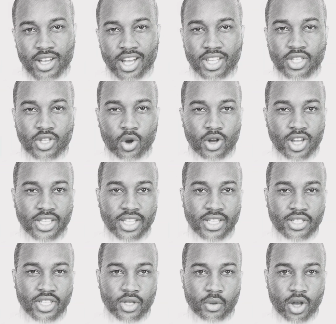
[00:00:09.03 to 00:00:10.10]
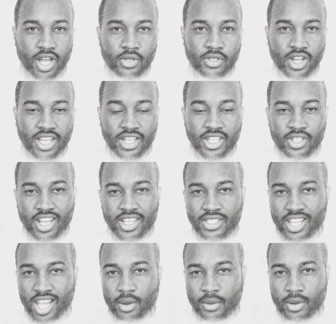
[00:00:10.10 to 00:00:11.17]
Historically, the spread of English
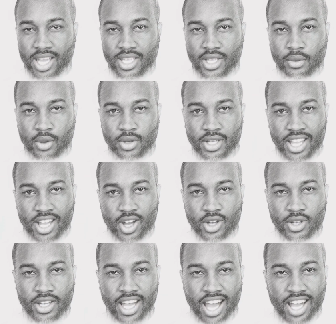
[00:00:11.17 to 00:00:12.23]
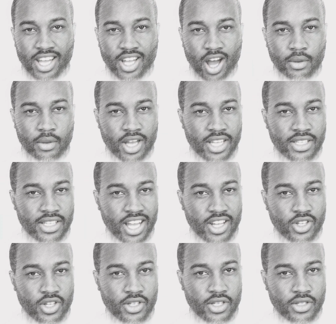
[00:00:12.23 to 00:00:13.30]
has accompanied the political and economic
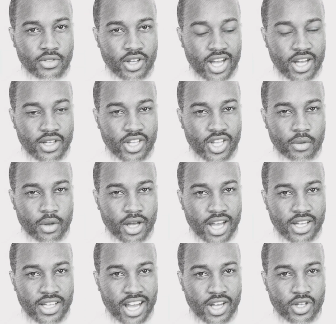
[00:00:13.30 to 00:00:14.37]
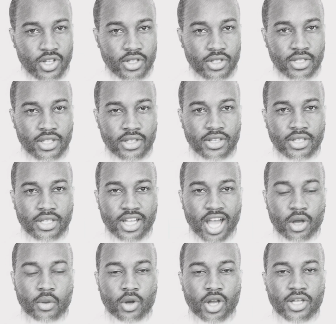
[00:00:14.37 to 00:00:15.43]
intentions of English-speaking nations,
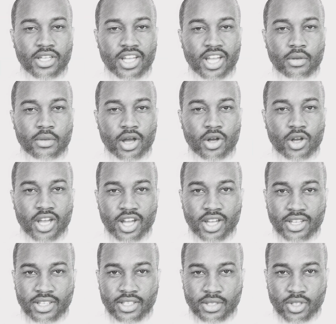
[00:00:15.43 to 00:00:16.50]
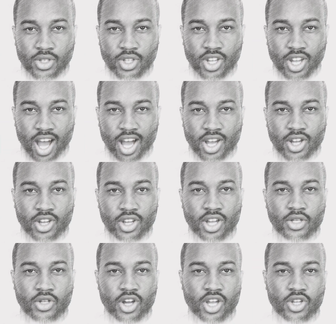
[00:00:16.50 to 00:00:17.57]
like Britain and America, to conquer
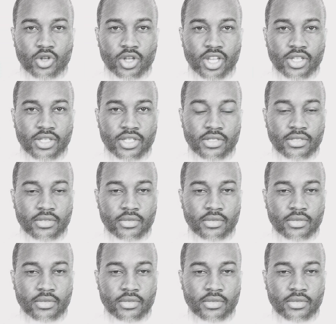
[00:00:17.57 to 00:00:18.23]
other countries.